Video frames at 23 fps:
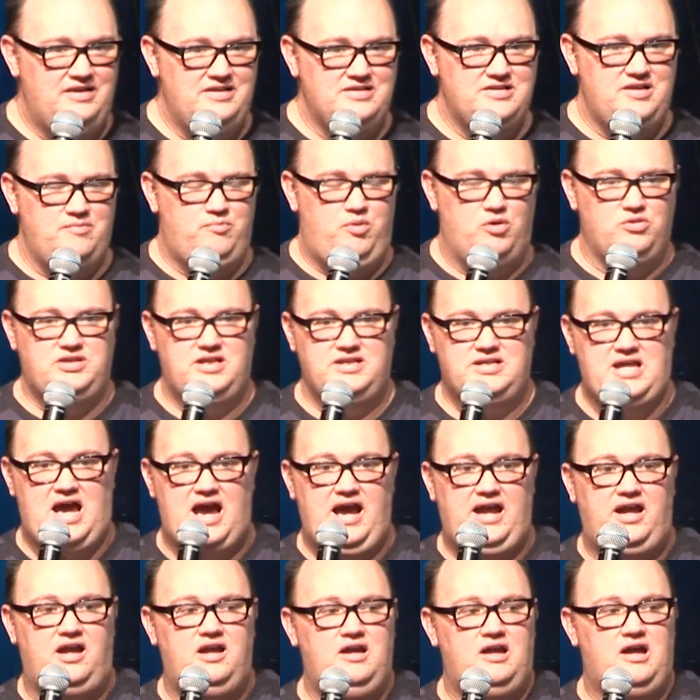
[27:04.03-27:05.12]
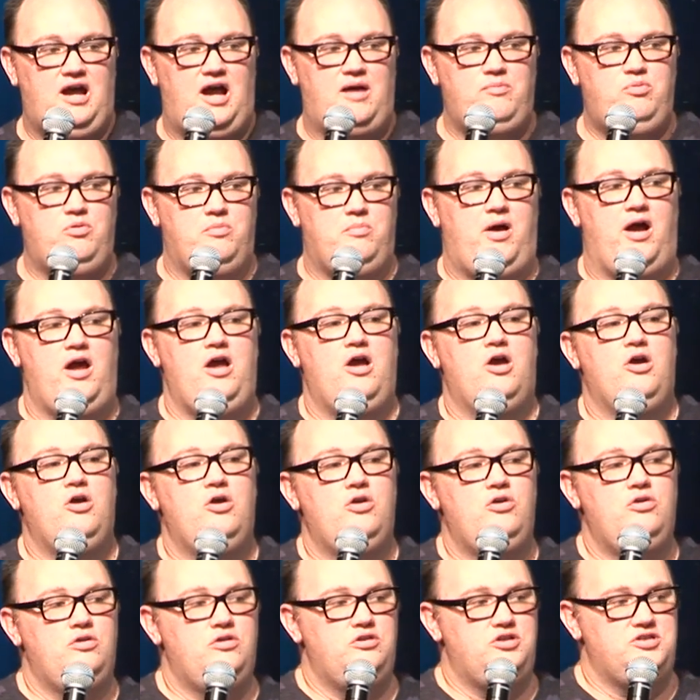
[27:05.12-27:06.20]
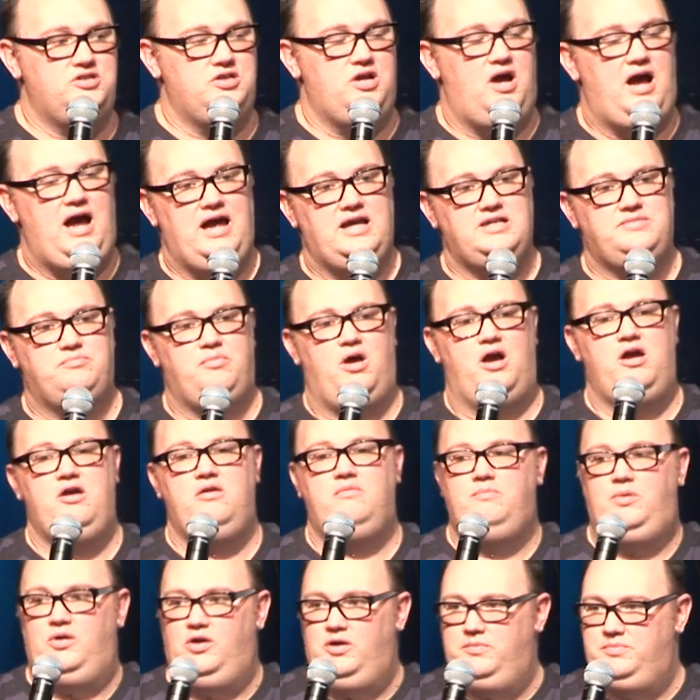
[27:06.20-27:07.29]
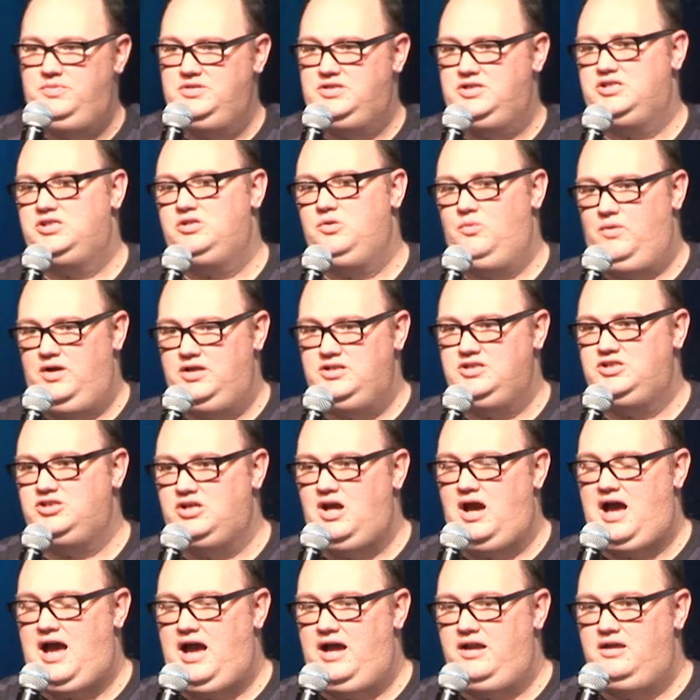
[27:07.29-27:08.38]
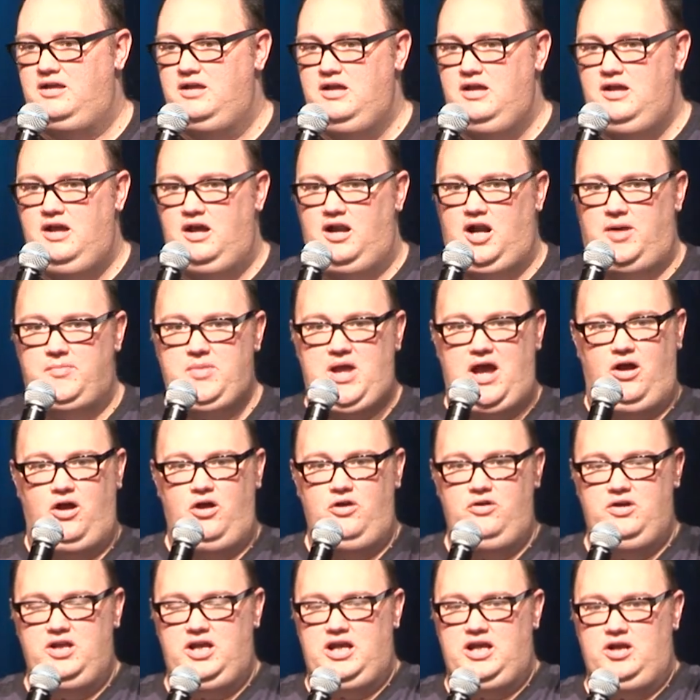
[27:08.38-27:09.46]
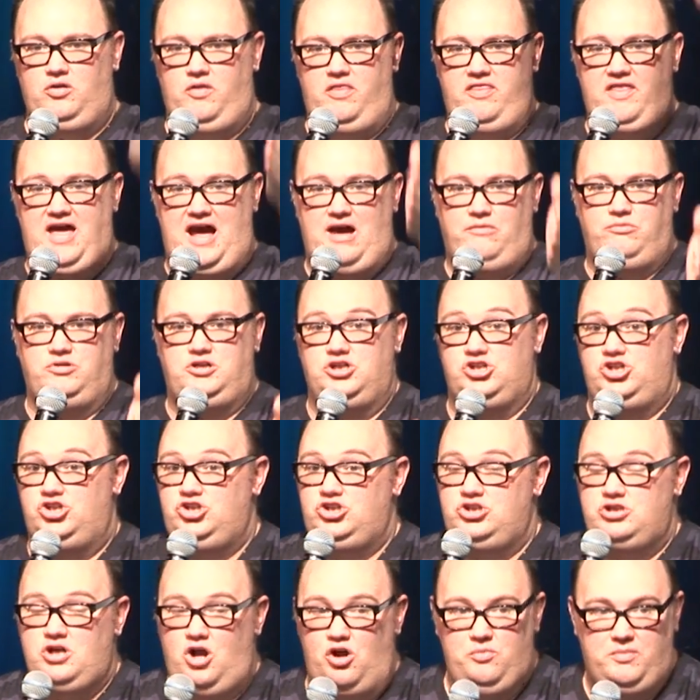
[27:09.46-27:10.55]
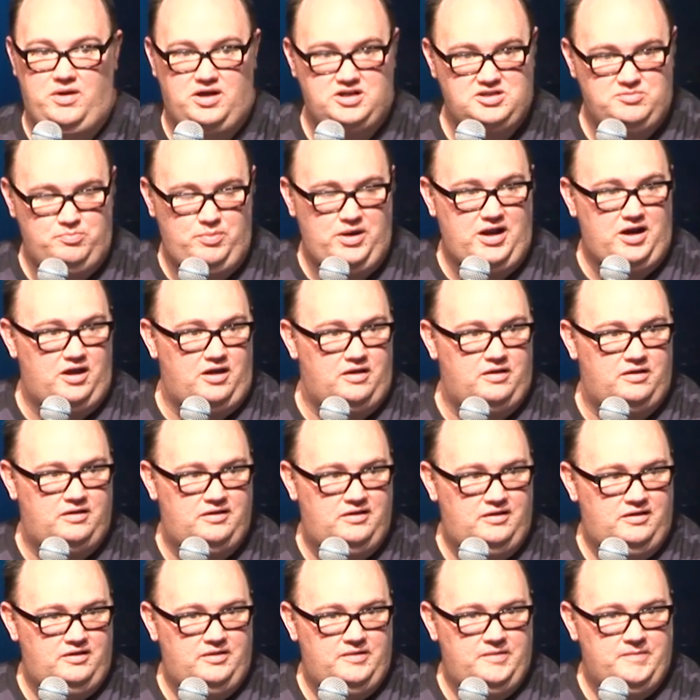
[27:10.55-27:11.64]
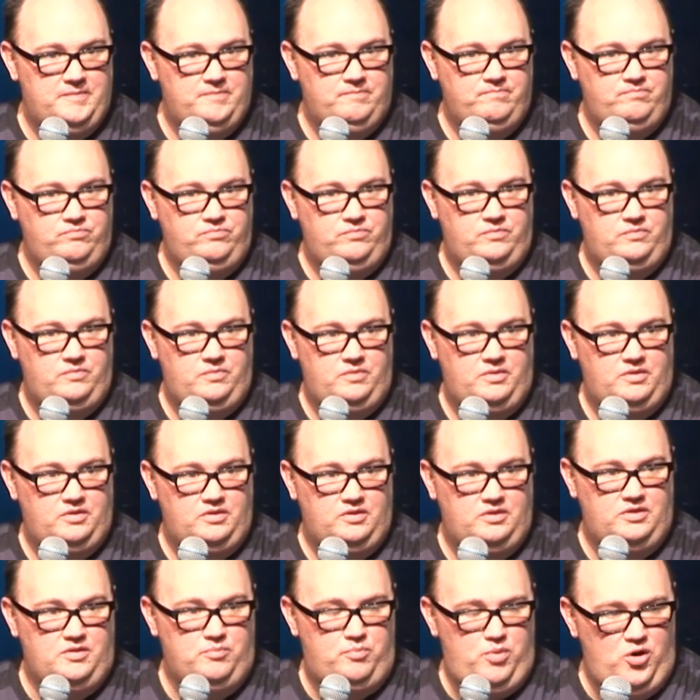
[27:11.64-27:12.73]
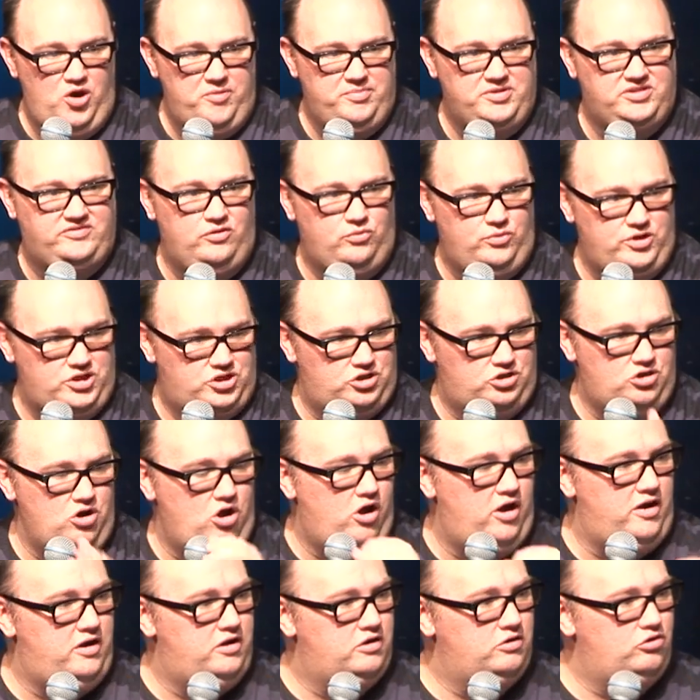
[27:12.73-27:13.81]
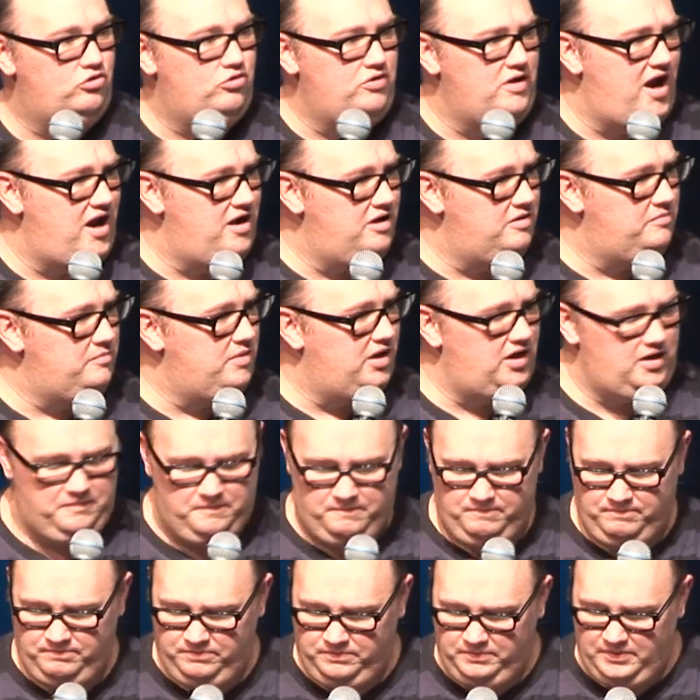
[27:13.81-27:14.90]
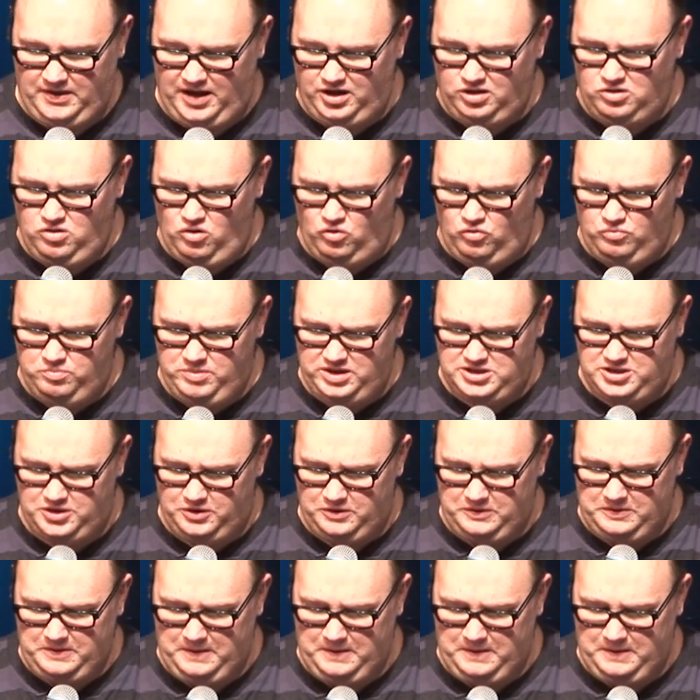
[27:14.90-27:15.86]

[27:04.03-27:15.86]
So Paul says, hey, I put my own desires, my own purposes to one side, and I'm now honing in on that, which is so much better the purpose for which God created me and called me to.